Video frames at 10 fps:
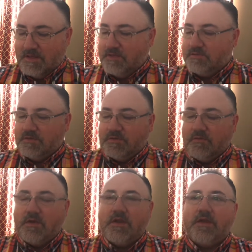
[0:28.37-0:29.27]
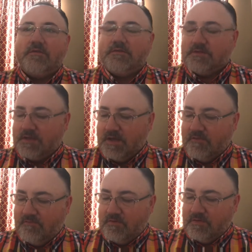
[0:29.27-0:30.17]
This one's a 1 ounce. I
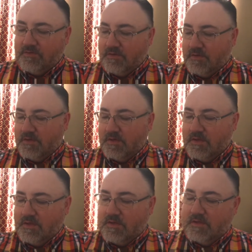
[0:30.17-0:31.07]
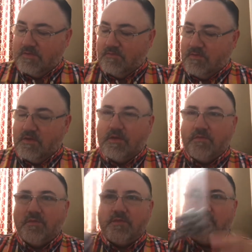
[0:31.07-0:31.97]
have a few here
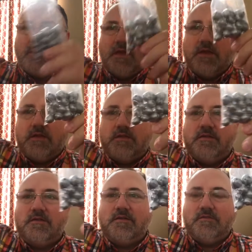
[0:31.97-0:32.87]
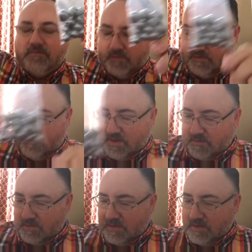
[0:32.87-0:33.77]
we've been making for the
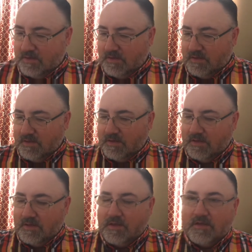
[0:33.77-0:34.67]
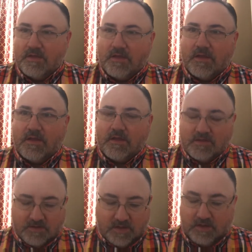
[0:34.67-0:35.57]
family. And
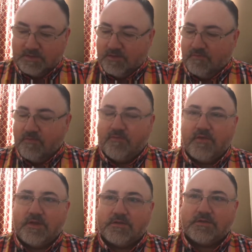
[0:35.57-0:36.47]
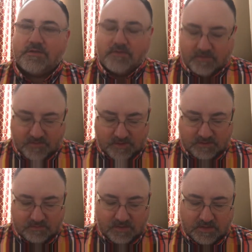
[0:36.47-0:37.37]
actually for friends too. I've had
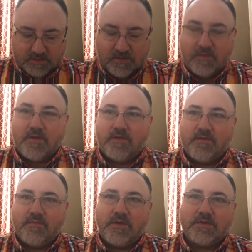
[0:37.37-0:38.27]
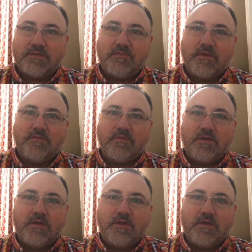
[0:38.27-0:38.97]
some guys come out here and pick some up.